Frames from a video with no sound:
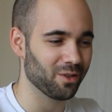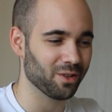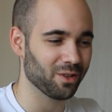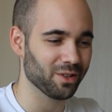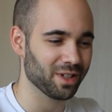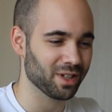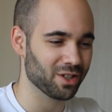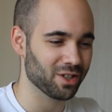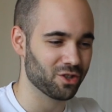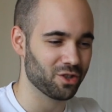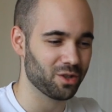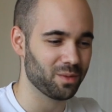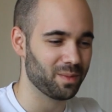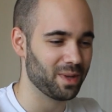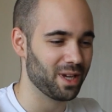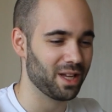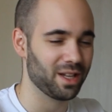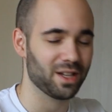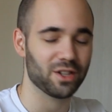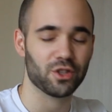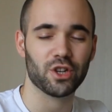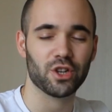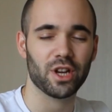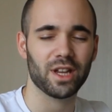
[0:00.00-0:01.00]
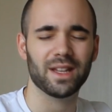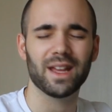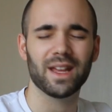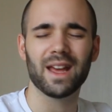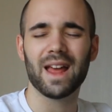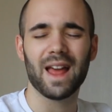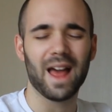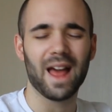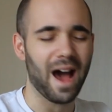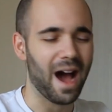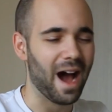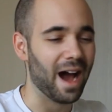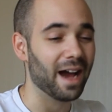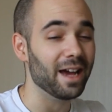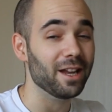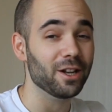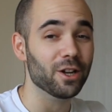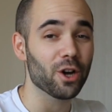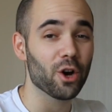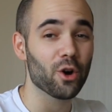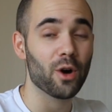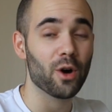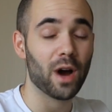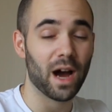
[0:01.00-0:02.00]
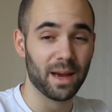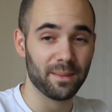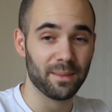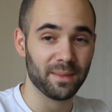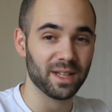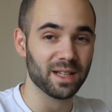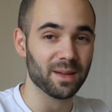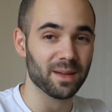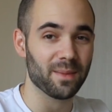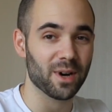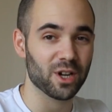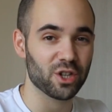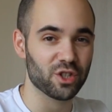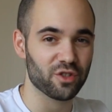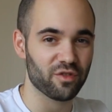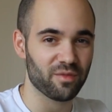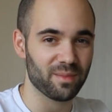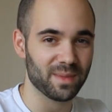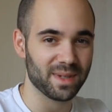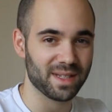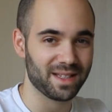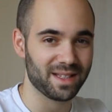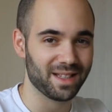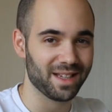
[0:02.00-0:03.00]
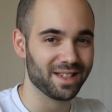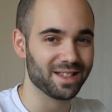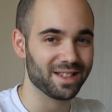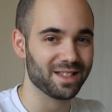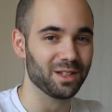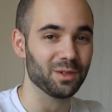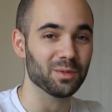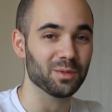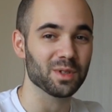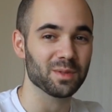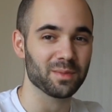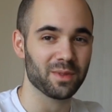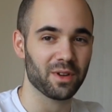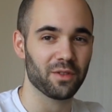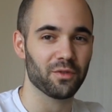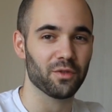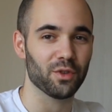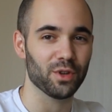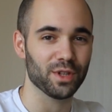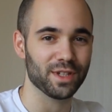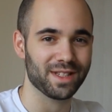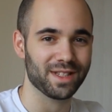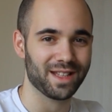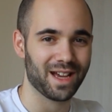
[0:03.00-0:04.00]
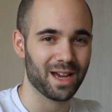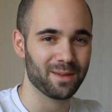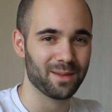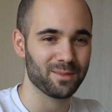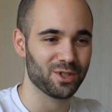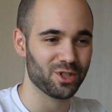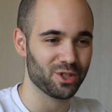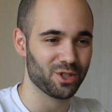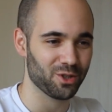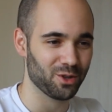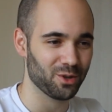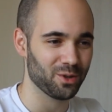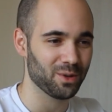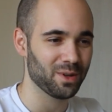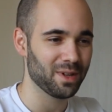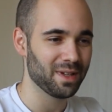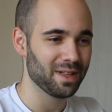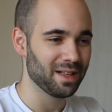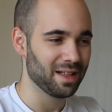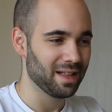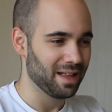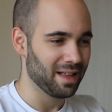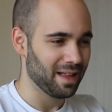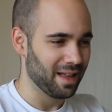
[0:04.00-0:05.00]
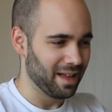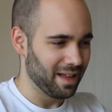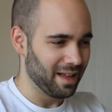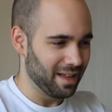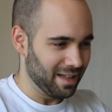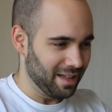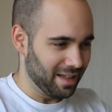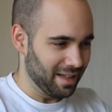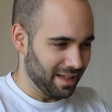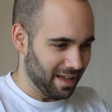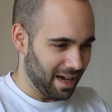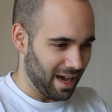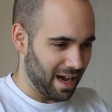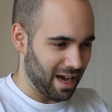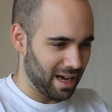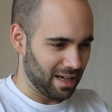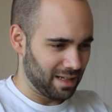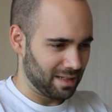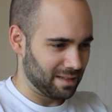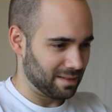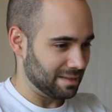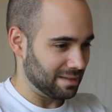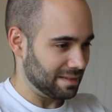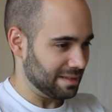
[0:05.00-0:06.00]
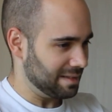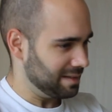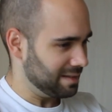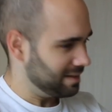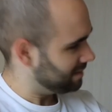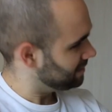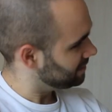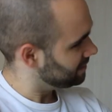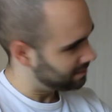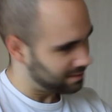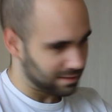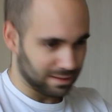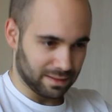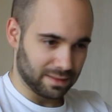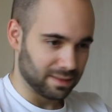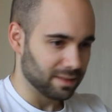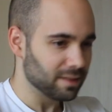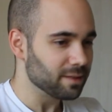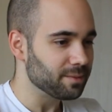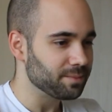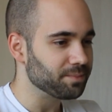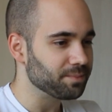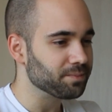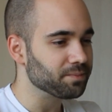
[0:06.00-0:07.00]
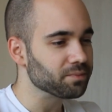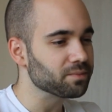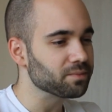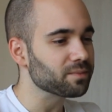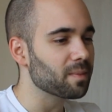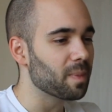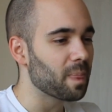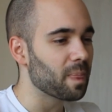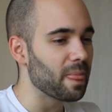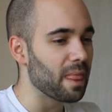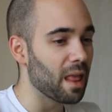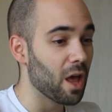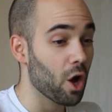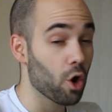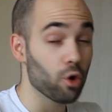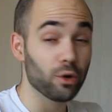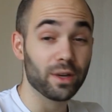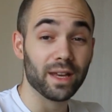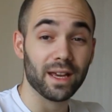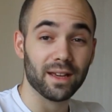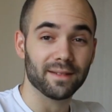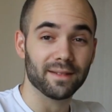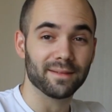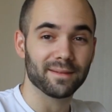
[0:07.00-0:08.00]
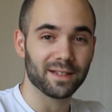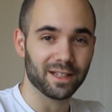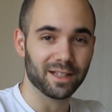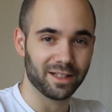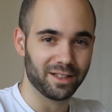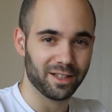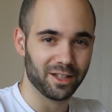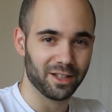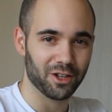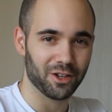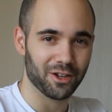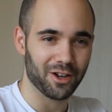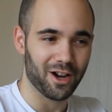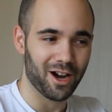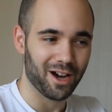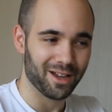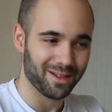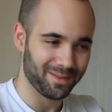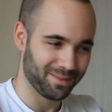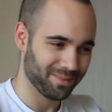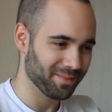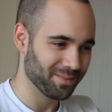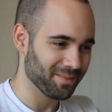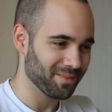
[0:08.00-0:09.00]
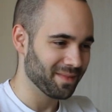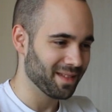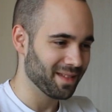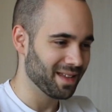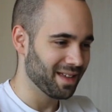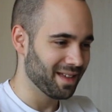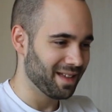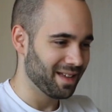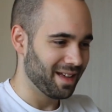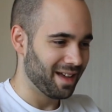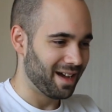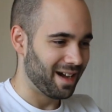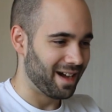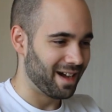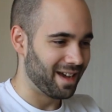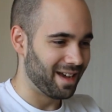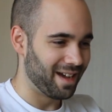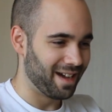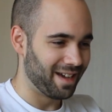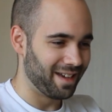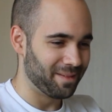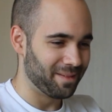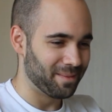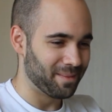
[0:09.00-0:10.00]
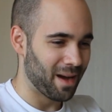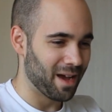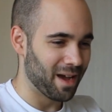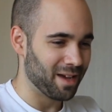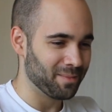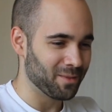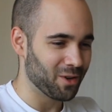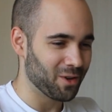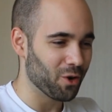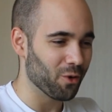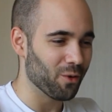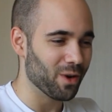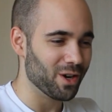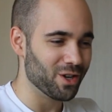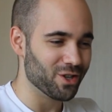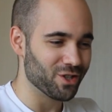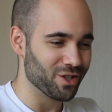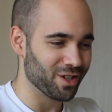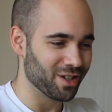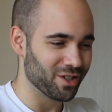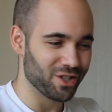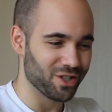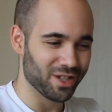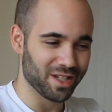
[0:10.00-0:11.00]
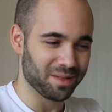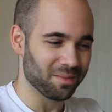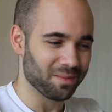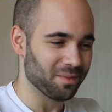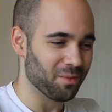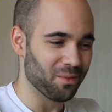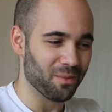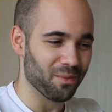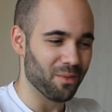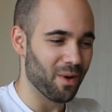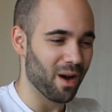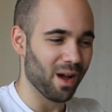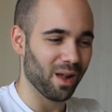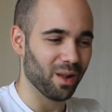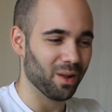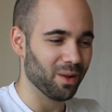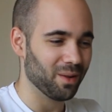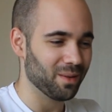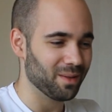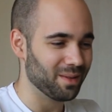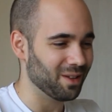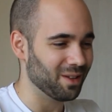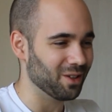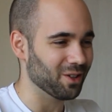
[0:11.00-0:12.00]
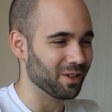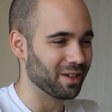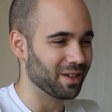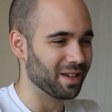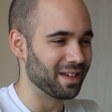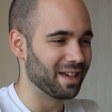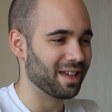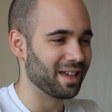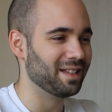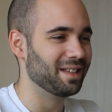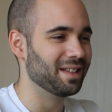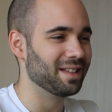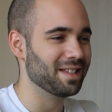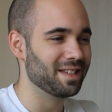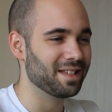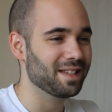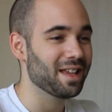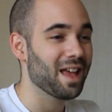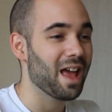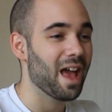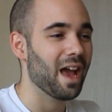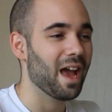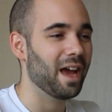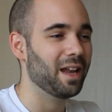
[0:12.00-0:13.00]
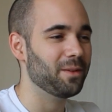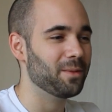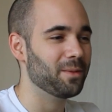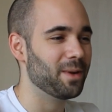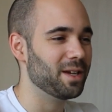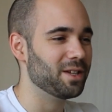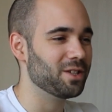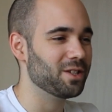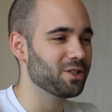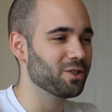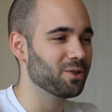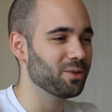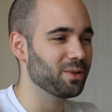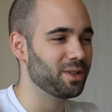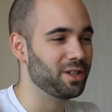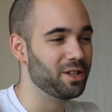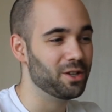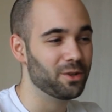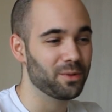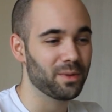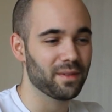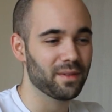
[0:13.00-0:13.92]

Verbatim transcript: whole thing should be in shade. I know I made a bunch of mistakes. It was my first time, so I... Oof. Okay, continuing on. I, I, am cringing just while looking at this. Anyway, so here